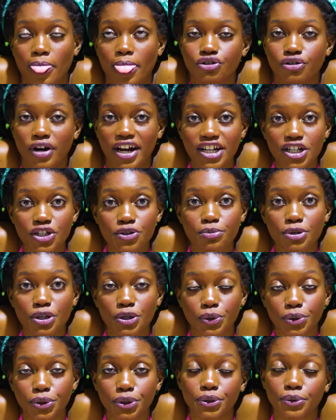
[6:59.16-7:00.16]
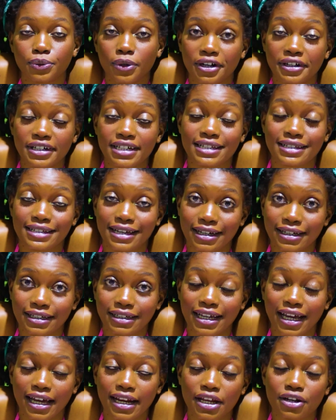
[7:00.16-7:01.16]
Try to be who you are
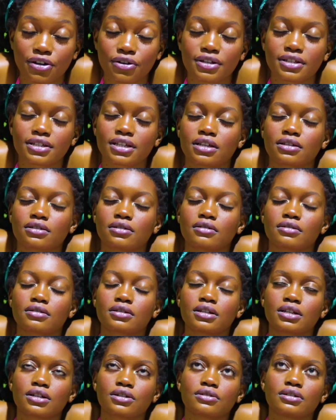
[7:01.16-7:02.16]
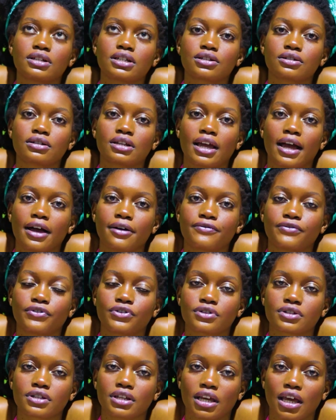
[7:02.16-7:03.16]
exactly. I know it's exhausting to literally have
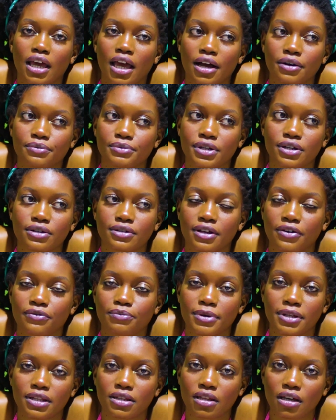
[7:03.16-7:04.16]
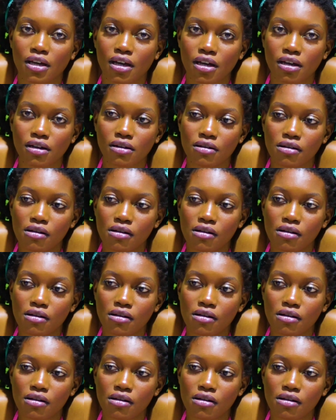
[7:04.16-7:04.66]
fuzzy hair because I've been there,